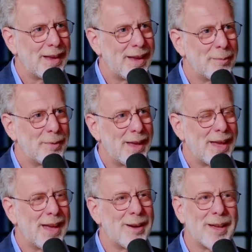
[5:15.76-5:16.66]

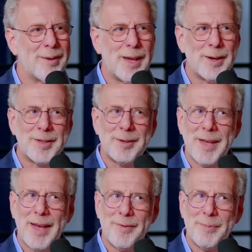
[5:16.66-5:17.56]
And we understand, we
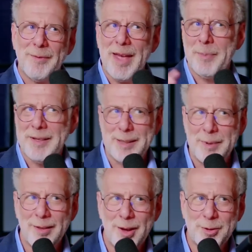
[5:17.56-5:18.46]
have
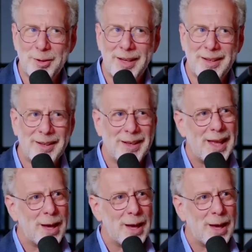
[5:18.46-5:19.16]
epidemiological data,